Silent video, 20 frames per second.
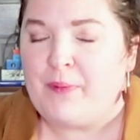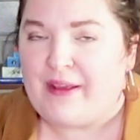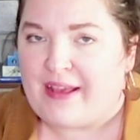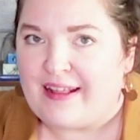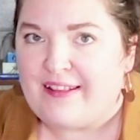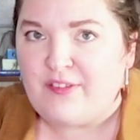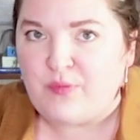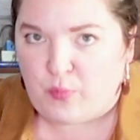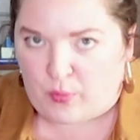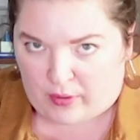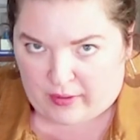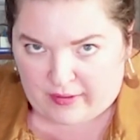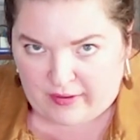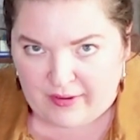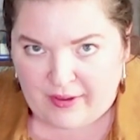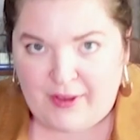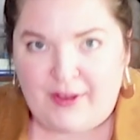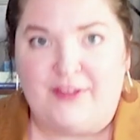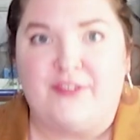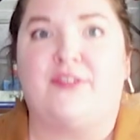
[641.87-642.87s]
begets work.
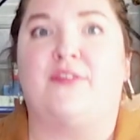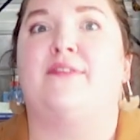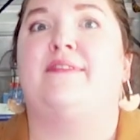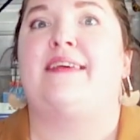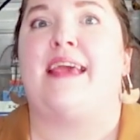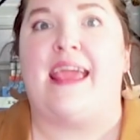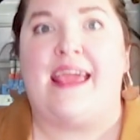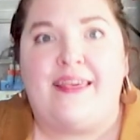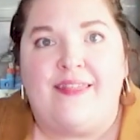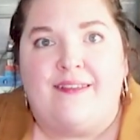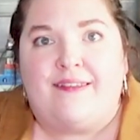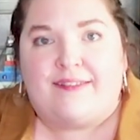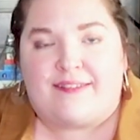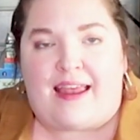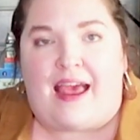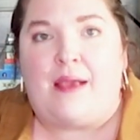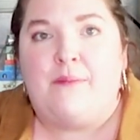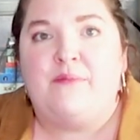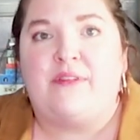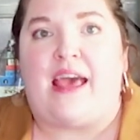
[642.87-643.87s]
So take this
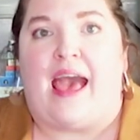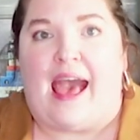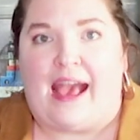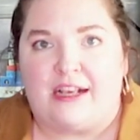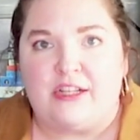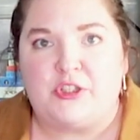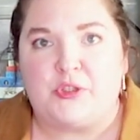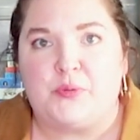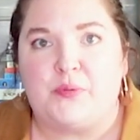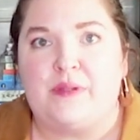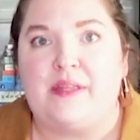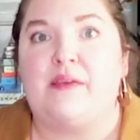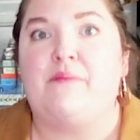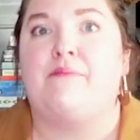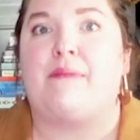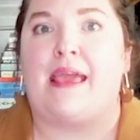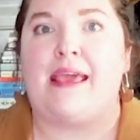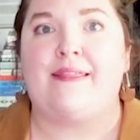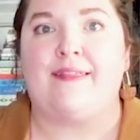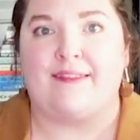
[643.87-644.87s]
time to actually
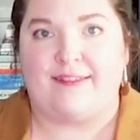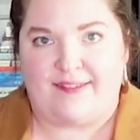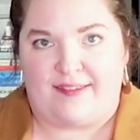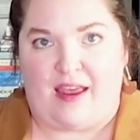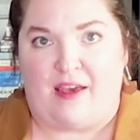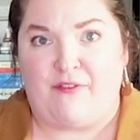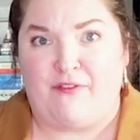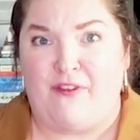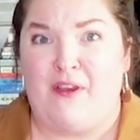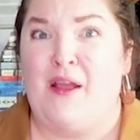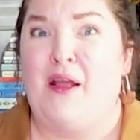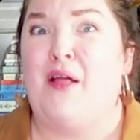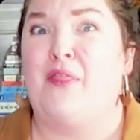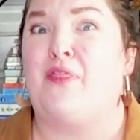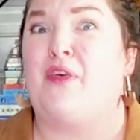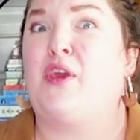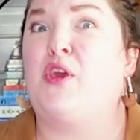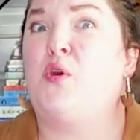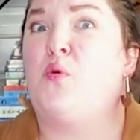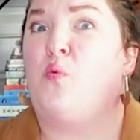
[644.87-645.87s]
make the stuff
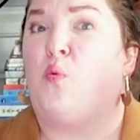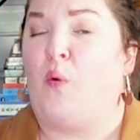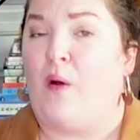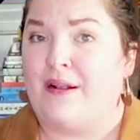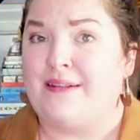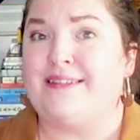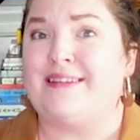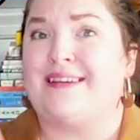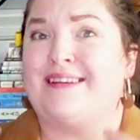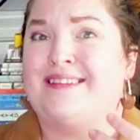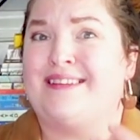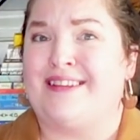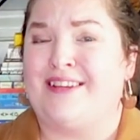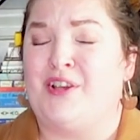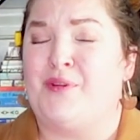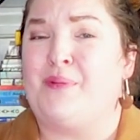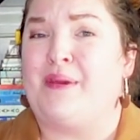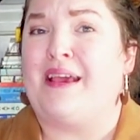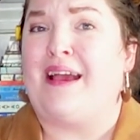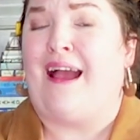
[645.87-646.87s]
that you want to
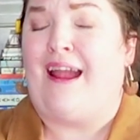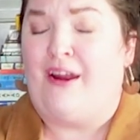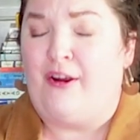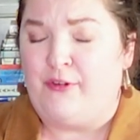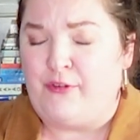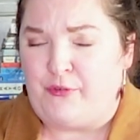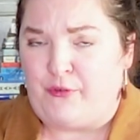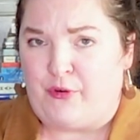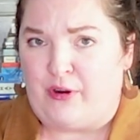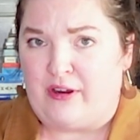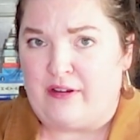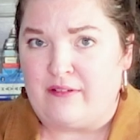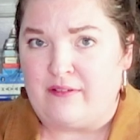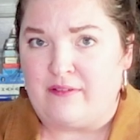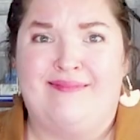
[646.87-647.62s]
continue being hired for.